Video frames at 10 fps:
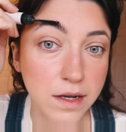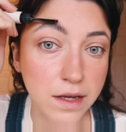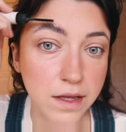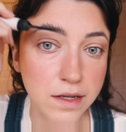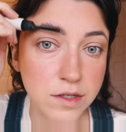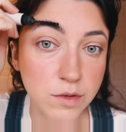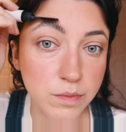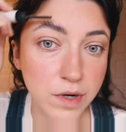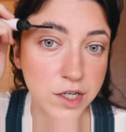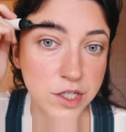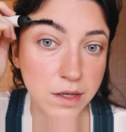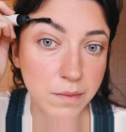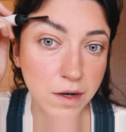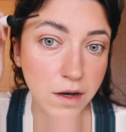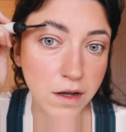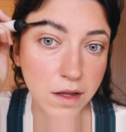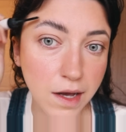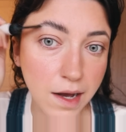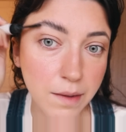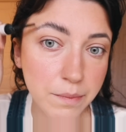And I like to brush them all
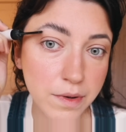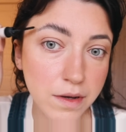up